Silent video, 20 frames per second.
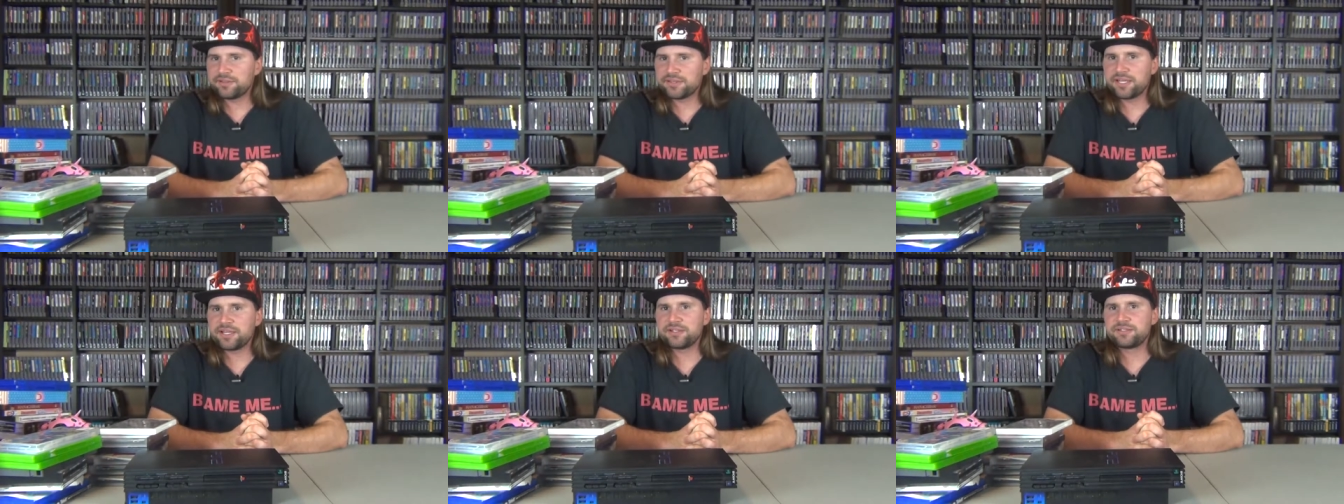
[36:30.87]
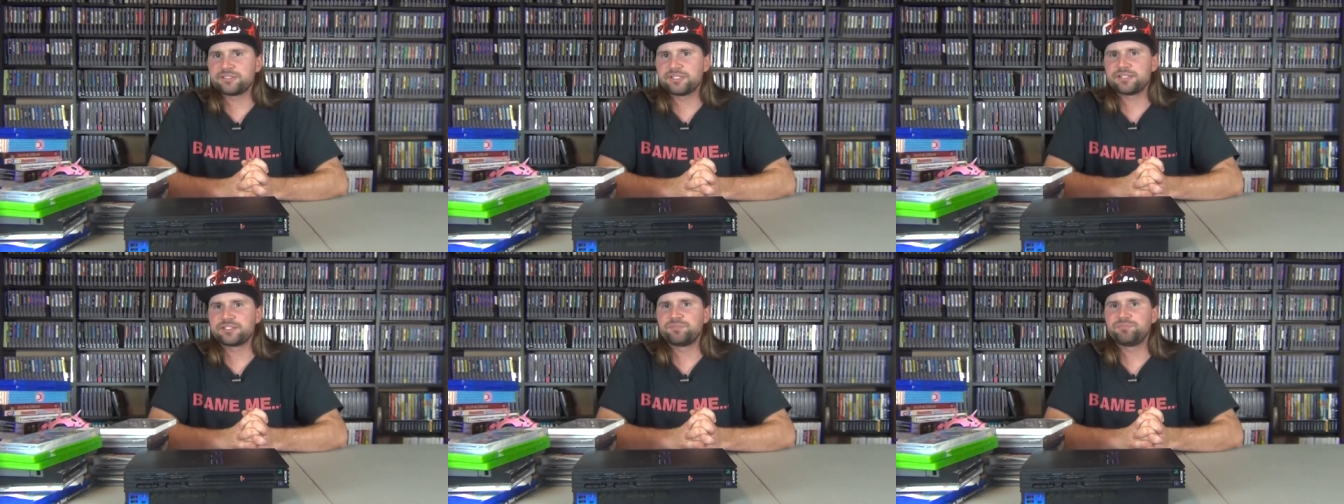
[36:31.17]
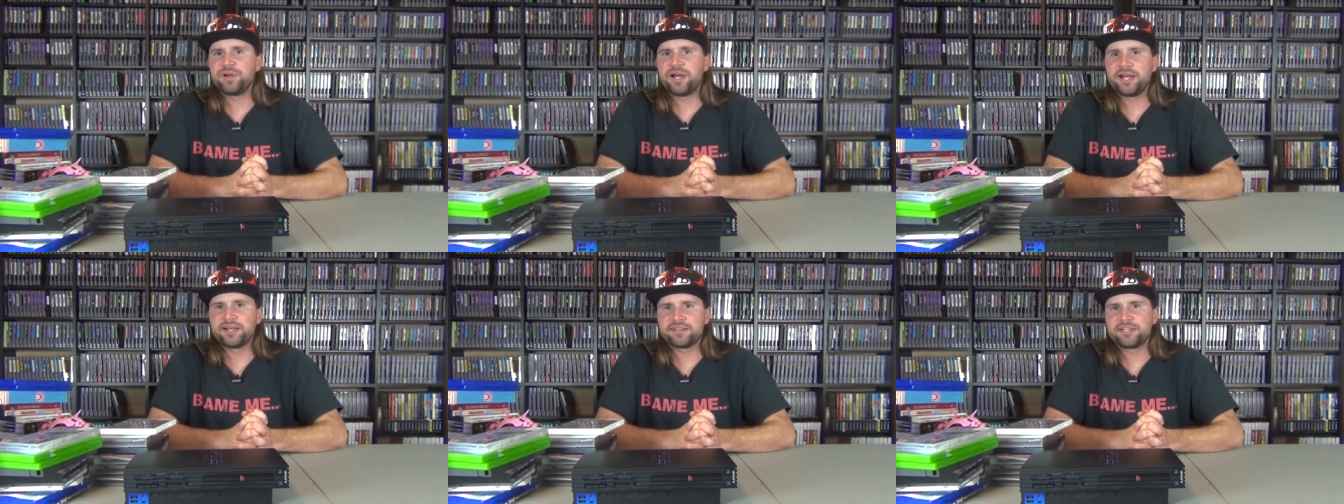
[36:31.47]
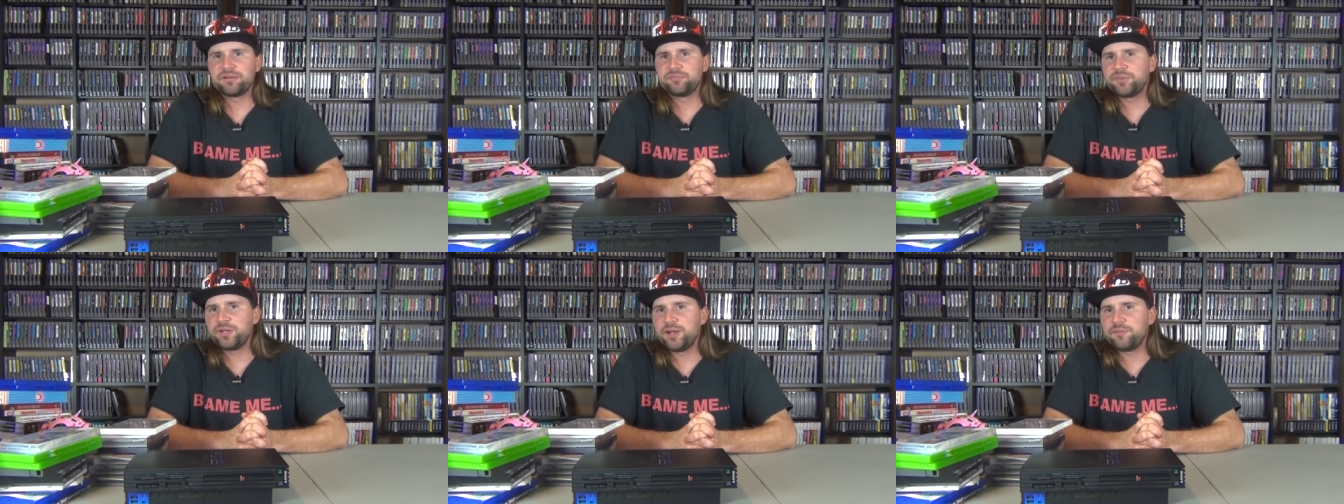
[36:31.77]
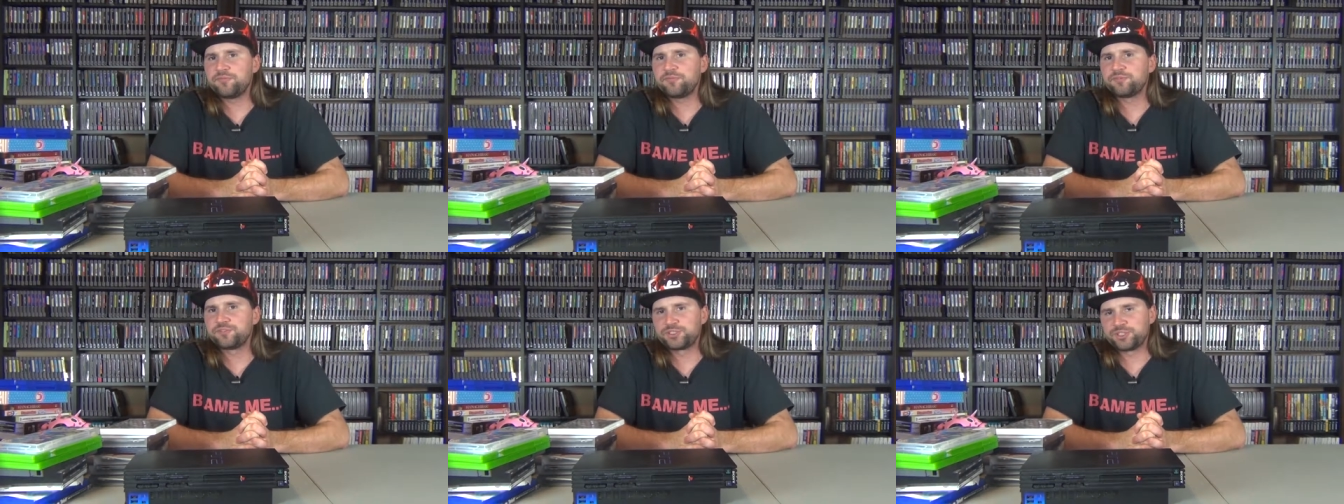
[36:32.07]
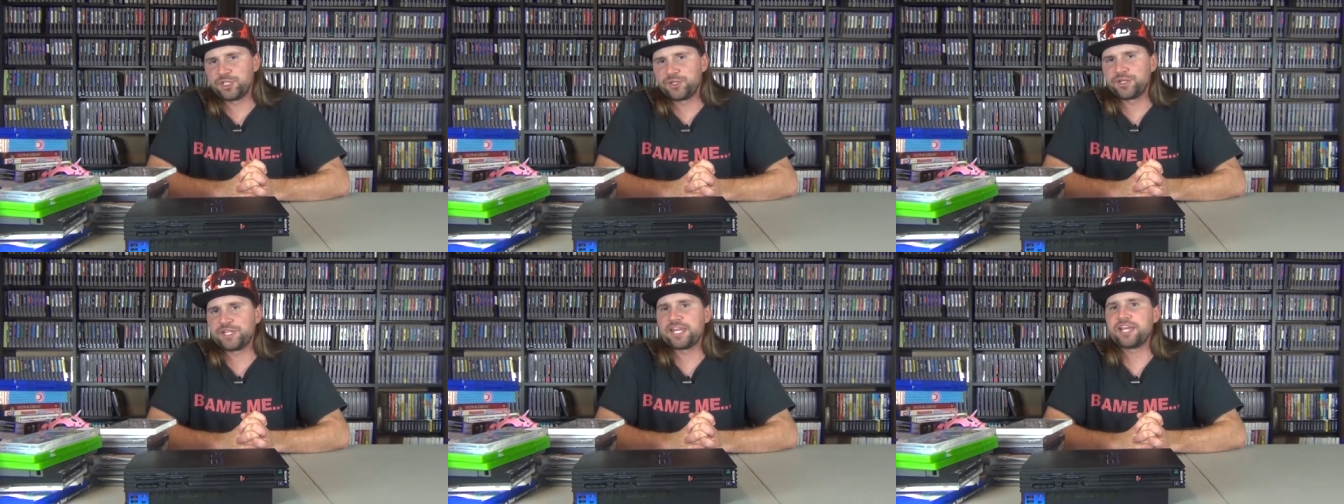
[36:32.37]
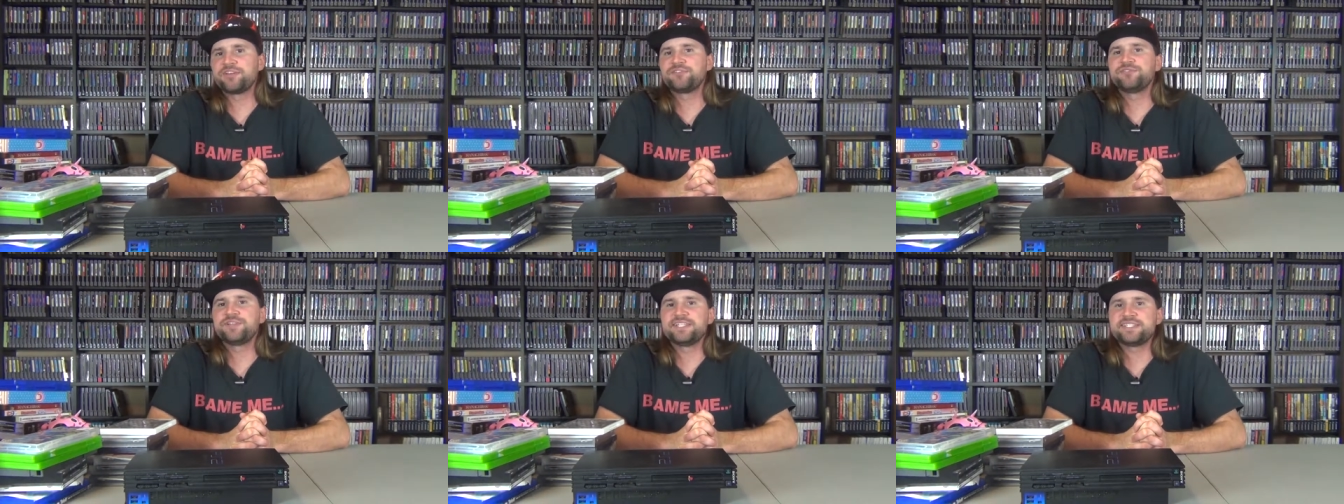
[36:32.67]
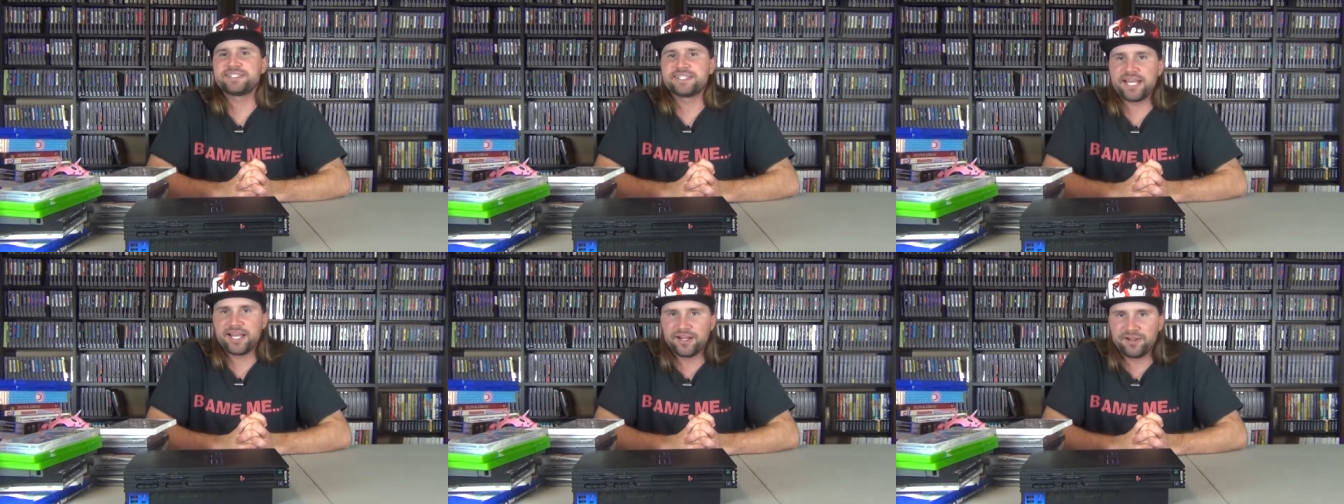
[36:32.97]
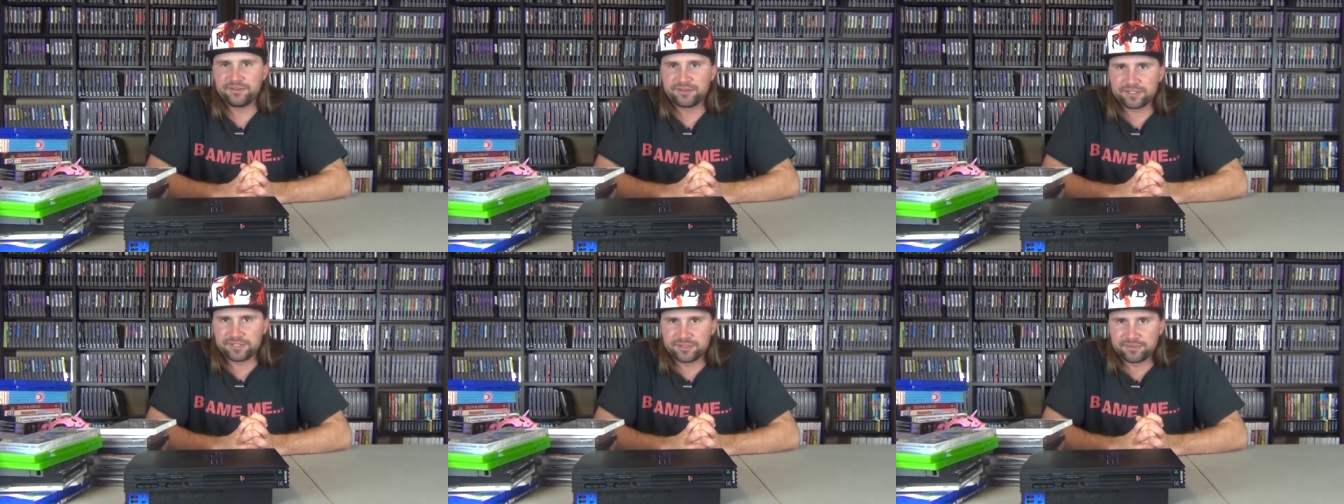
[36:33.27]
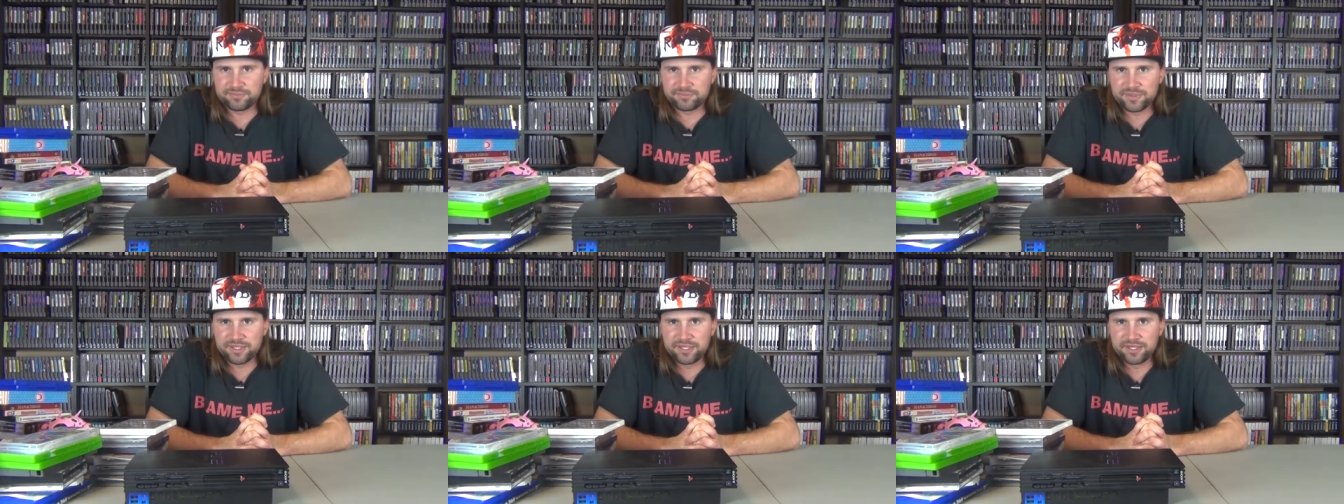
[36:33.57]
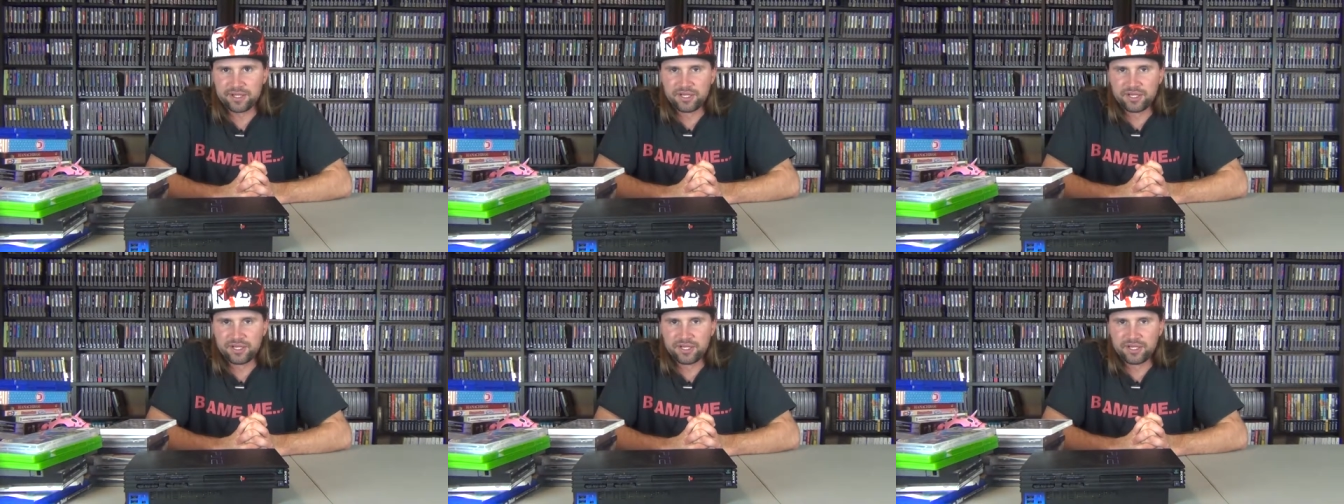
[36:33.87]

they're just buying them up so they can resell them.